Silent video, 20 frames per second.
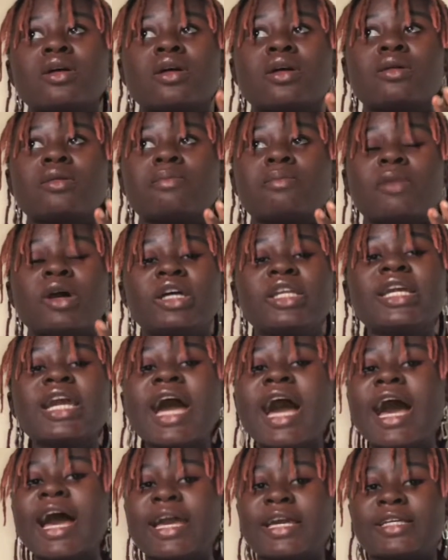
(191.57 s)
Money
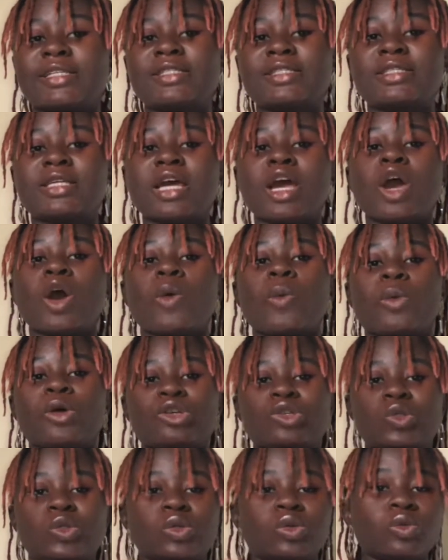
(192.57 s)
Heist
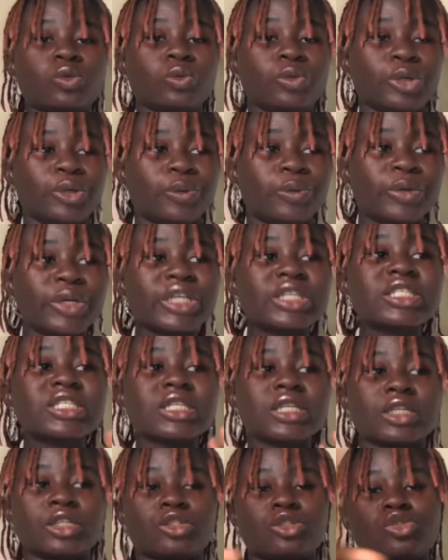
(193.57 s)
was
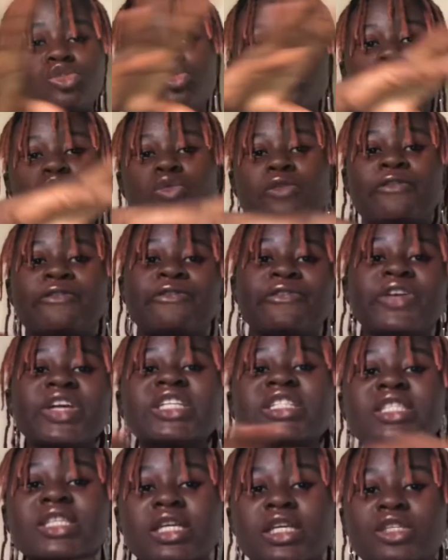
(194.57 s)
rewritten to
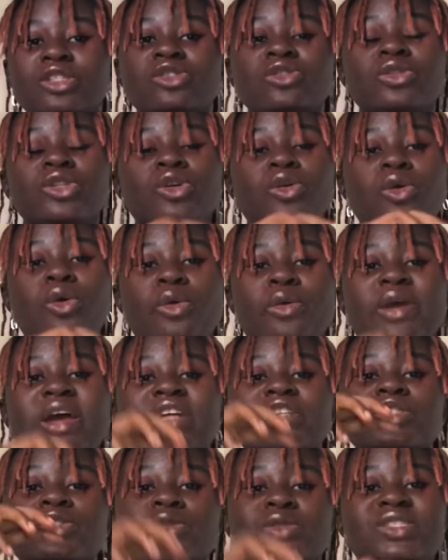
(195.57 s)
fit into the
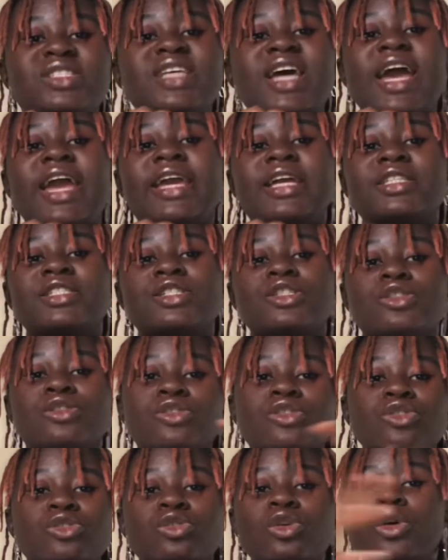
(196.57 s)
Korean society.
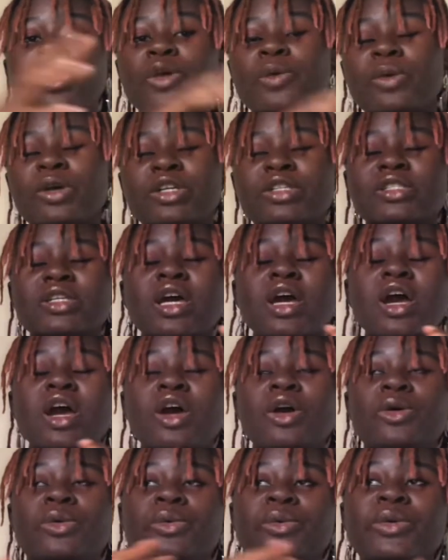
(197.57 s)
The story was
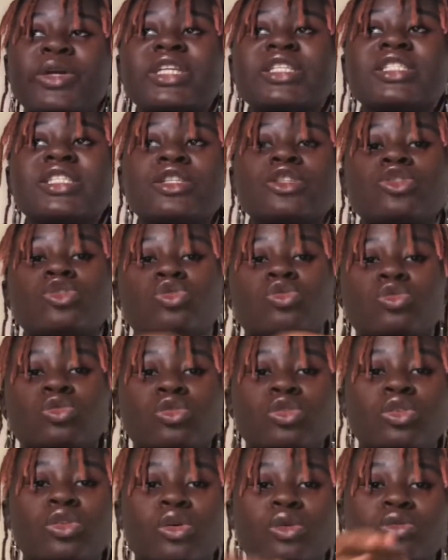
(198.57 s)
written
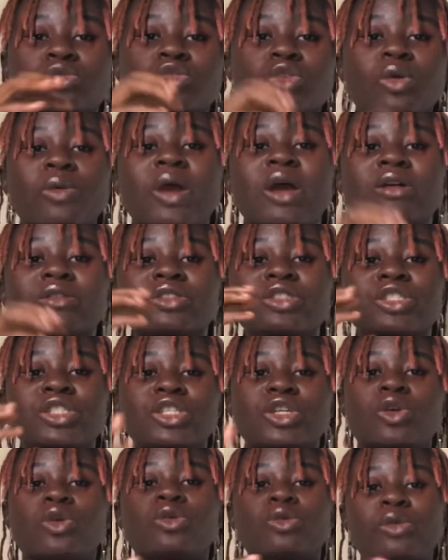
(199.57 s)
to surround the
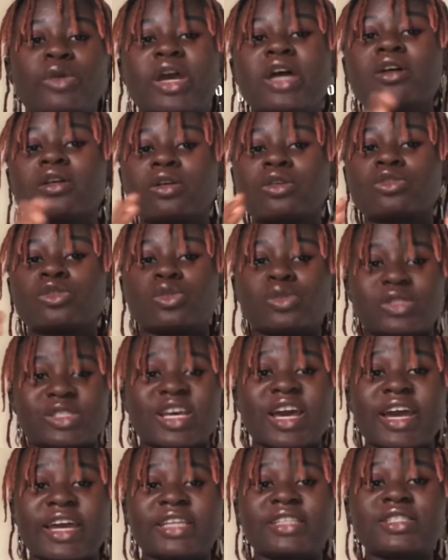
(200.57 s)
Korean
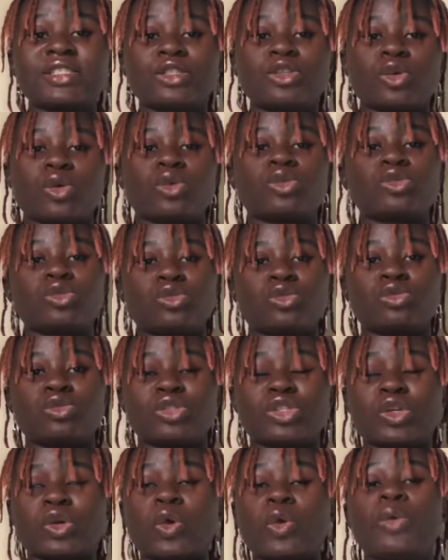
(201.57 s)
society,
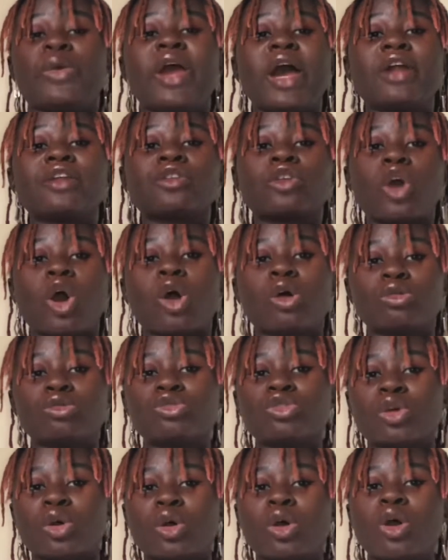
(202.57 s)
the Korean
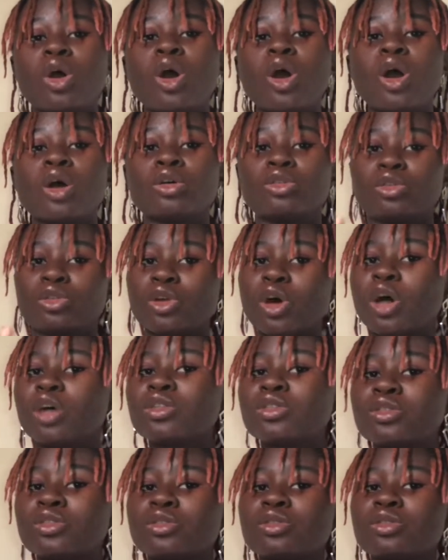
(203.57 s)
culture, not